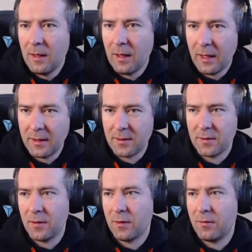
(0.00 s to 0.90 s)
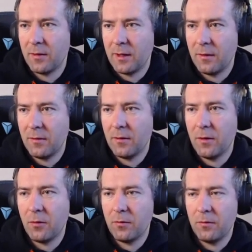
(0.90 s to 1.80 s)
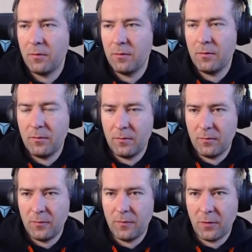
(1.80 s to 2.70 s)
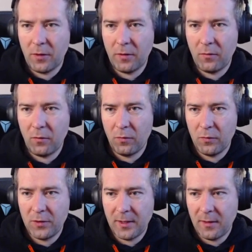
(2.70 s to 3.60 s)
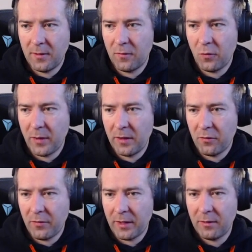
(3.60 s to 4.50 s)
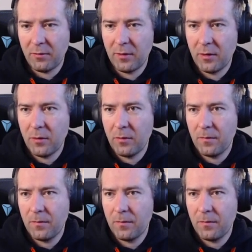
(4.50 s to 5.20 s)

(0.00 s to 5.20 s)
Lines is not defined. Oh, I forgot to send it to my interactive window.